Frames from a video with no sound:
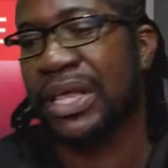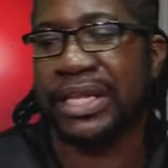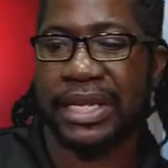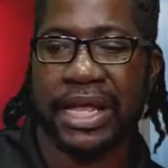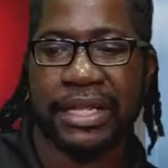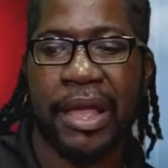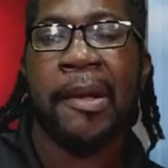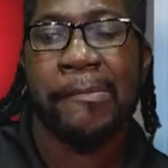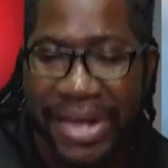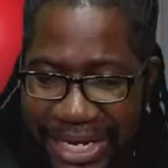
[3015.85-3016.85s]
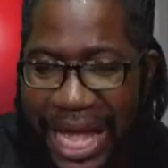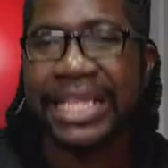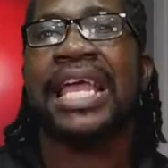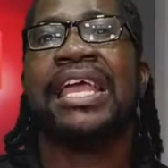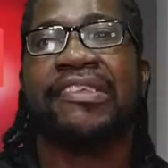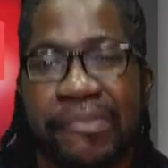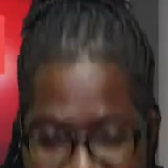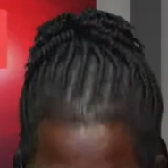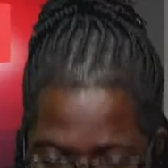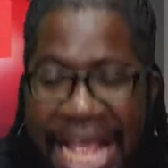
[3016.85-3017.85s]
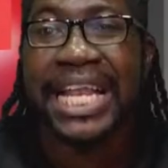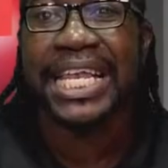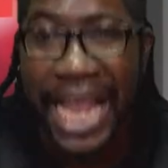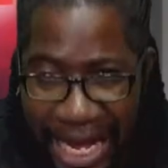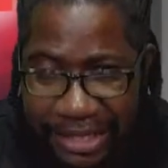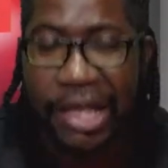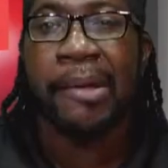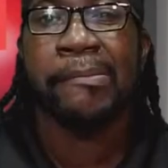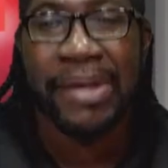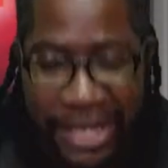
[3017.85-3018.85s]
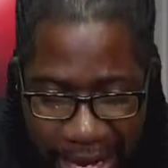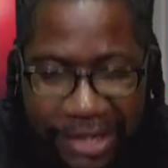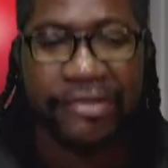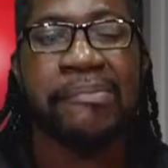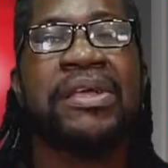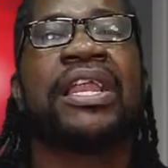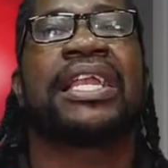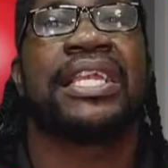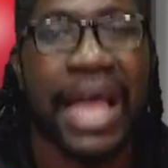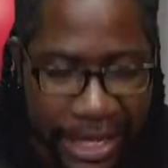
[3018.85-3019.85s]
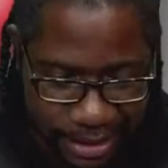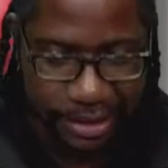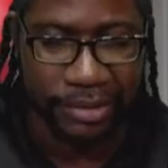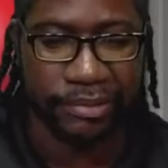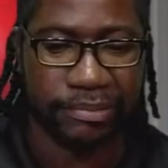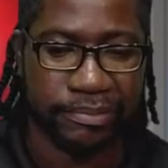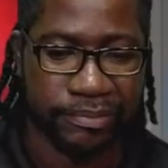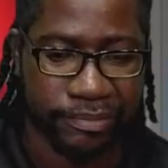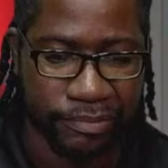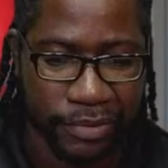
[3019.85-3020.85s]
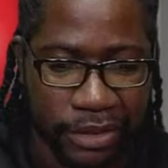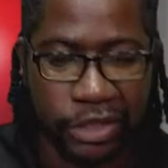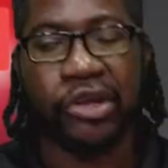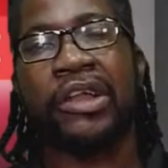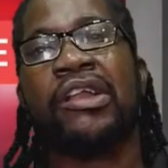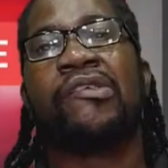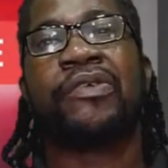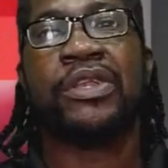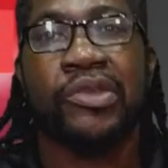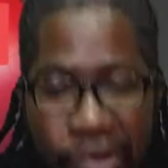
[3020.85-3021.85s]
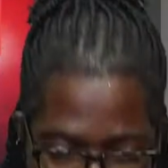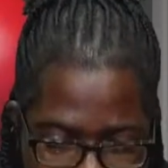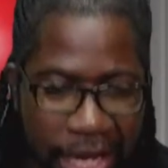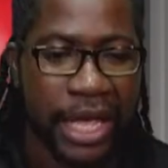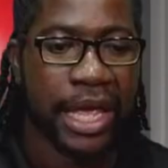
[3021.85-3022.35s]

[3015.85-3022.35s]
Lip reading: of the night. Midnight is midnight. Midnight is the middle of the night. The dawning of a new day